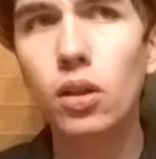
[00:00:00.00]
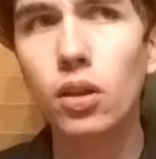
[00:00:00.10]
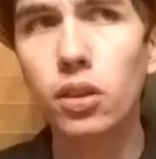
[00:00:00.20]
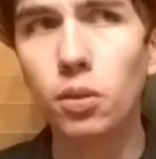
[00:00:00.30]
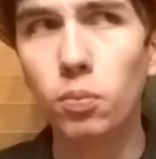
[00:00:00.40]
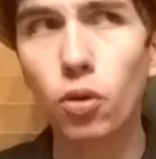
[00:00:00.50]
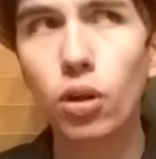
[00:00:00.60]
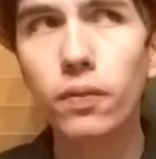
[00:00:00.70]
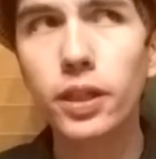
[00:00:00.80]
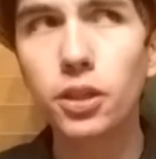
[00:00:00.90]
the more
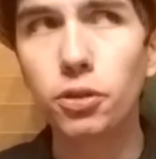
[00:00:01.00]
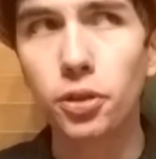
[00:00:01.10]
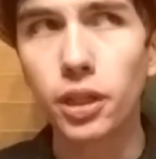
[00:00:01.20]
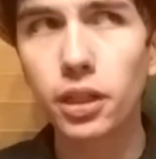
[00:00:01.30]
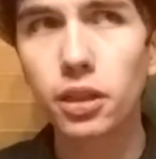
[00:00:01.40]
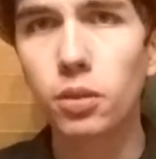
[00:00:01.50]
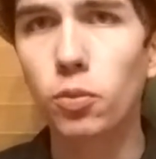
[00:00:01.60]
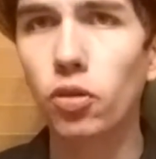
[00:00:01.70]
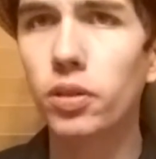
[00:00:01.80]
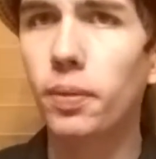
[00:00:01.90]
of it you drink, the
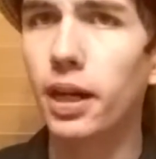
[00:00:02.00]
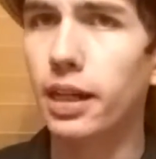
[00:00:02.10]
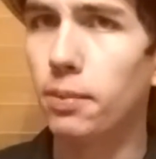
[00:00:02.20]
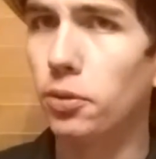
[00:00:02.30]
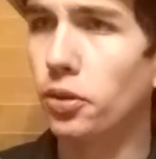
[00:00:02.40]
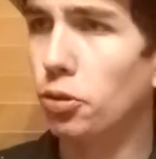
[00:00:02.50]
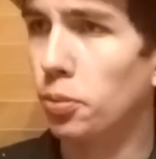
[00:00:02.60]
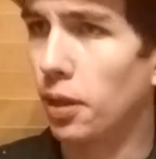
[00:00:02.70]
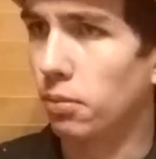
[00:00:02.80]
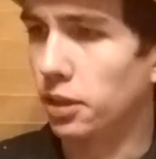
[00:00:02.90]
more of the pineapple you will
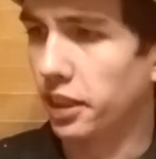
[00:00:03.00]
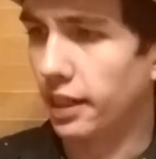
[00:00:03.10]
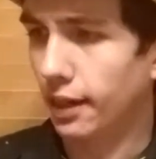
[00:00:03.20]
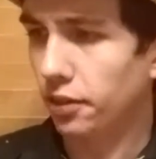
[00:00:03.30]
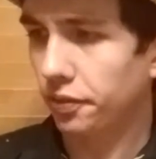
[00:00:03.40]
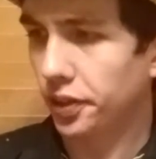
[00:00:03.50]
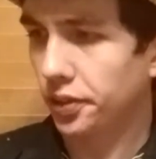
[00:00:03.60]
probably get out of it.